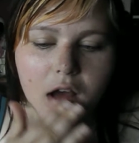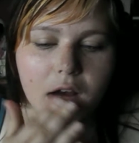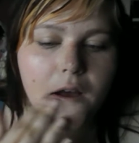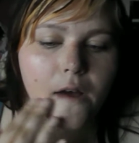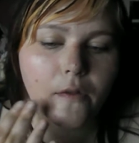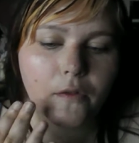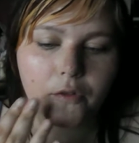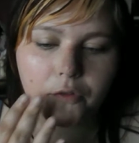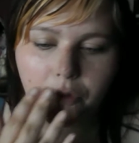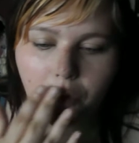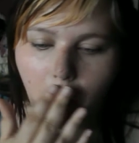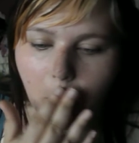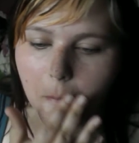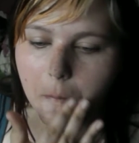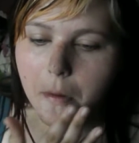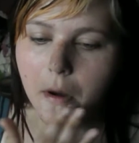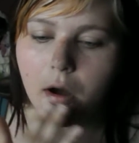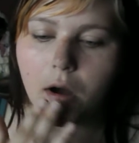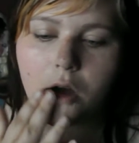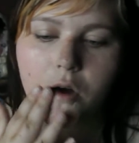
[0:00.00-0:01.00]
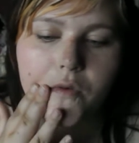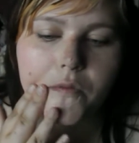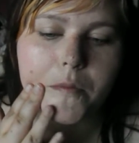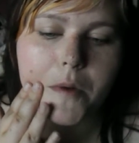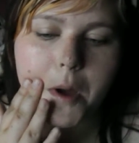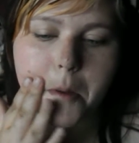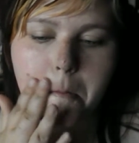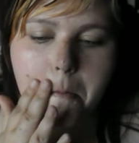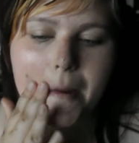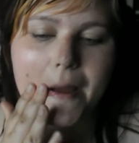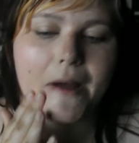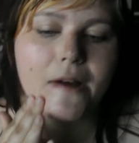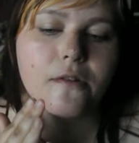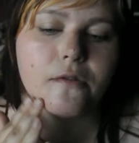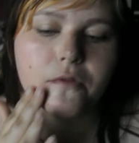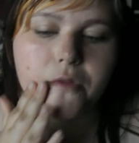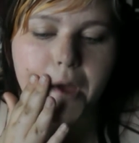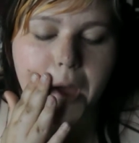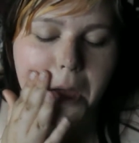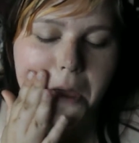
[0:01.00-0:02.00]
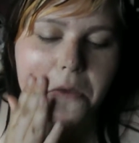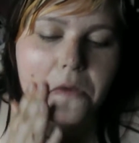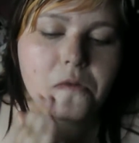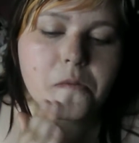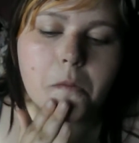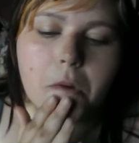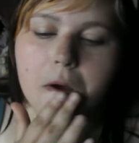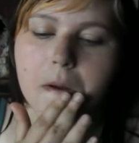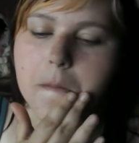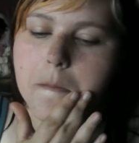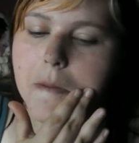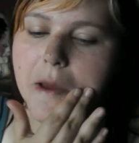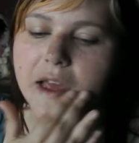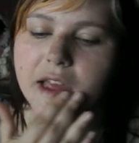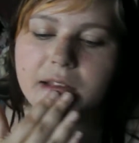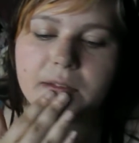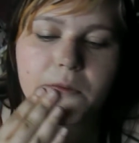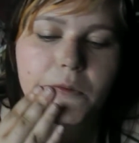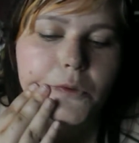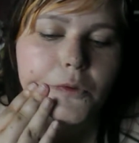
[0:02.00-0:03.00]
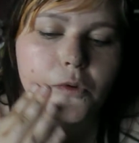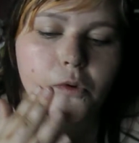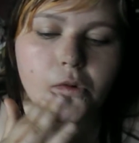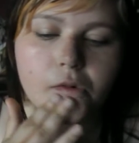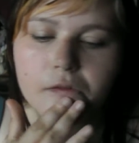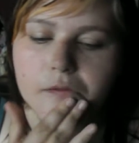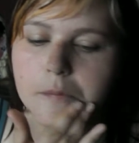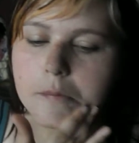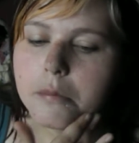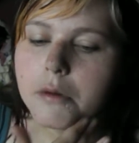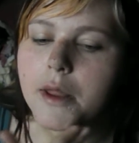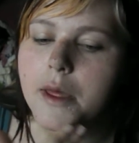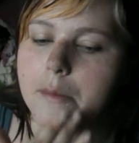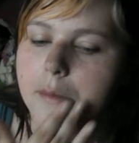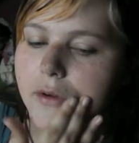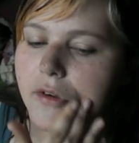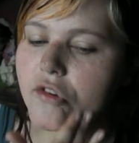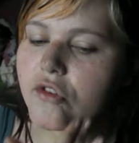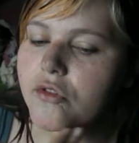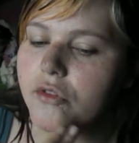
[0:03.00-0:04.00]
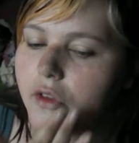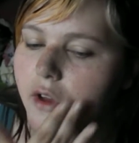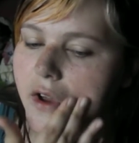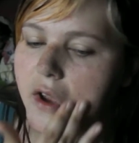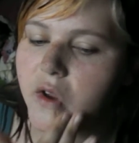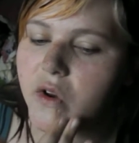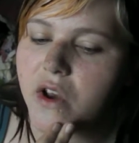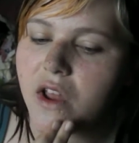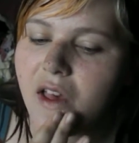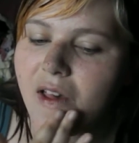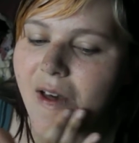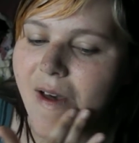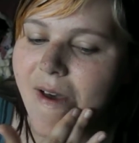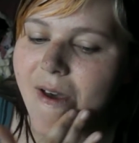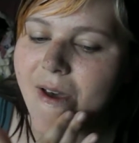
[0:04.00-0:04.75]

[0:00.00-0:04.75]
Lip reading: and the top part of my mouth, that is my main sort of blemish zone,